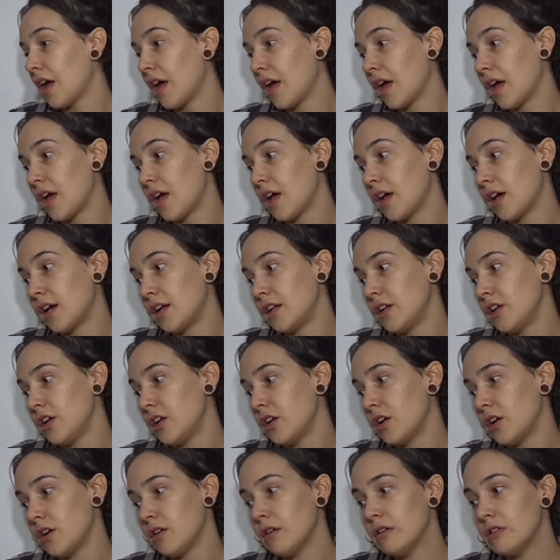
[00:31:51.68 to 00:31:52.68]
you know,
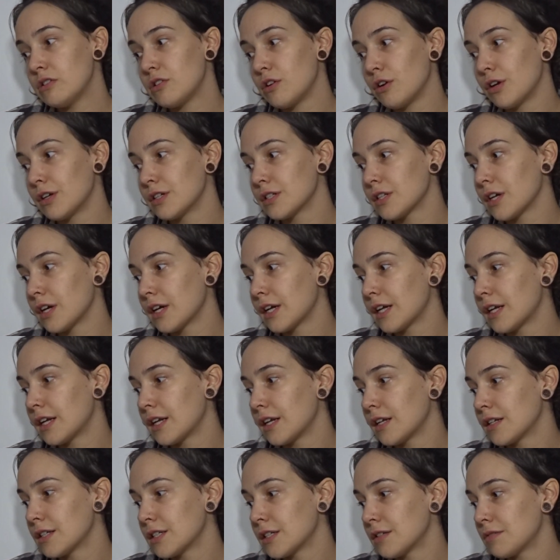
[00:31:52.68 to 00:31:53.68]
as long as I can
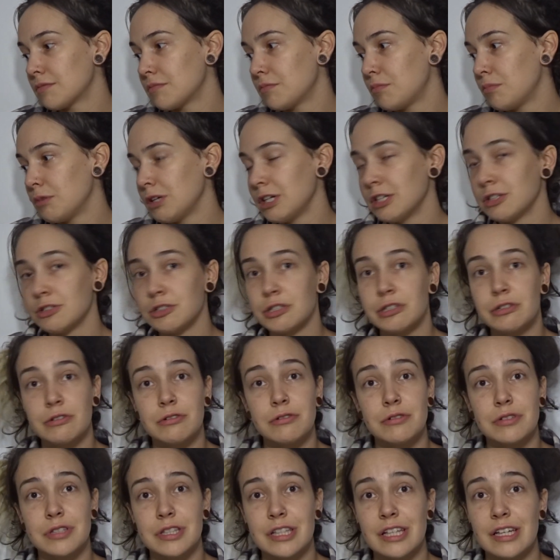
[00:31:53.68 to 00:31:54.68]
be ensured
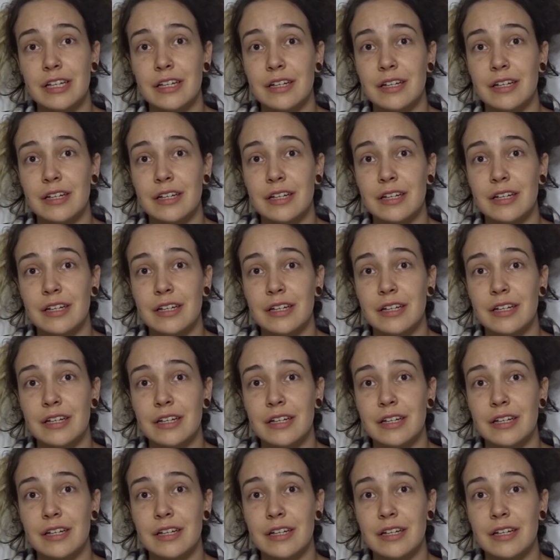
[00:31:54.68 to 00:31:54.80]
that